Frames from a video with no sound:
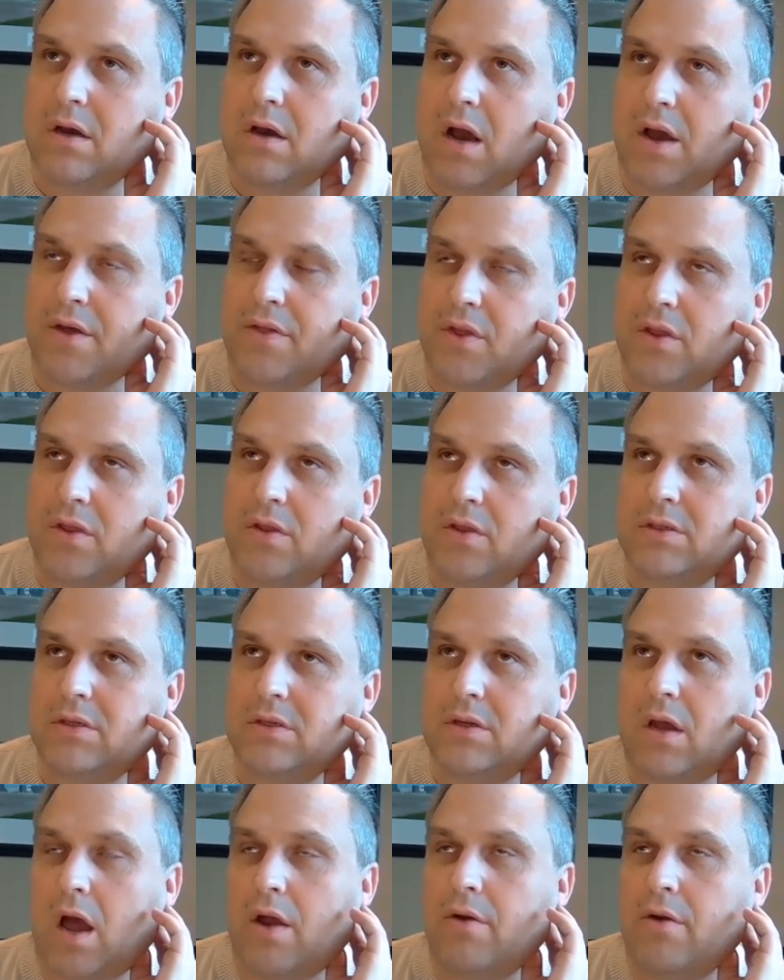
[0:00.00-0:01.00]
I think
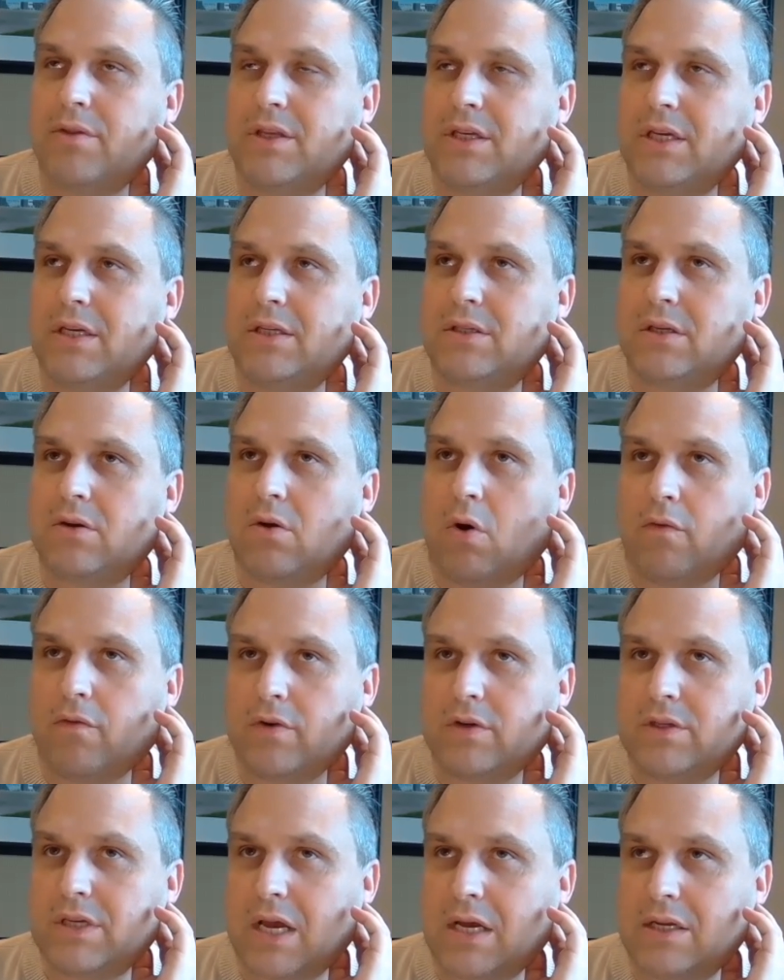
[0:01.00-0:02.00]
I don't say it's an
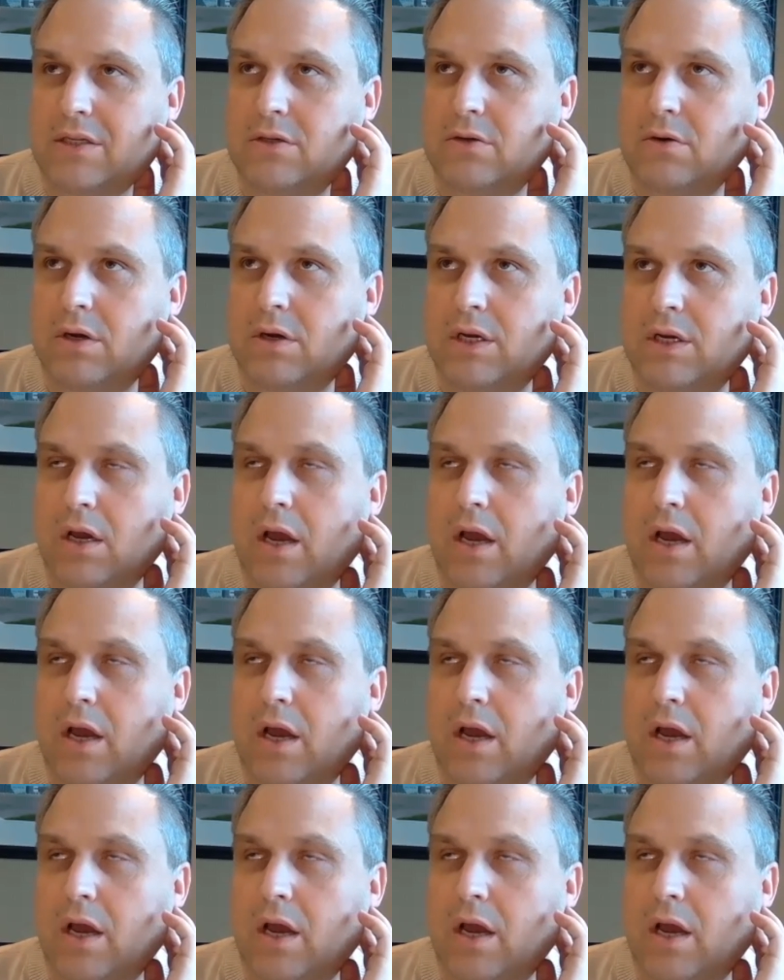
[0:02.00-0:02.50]
oversaturate.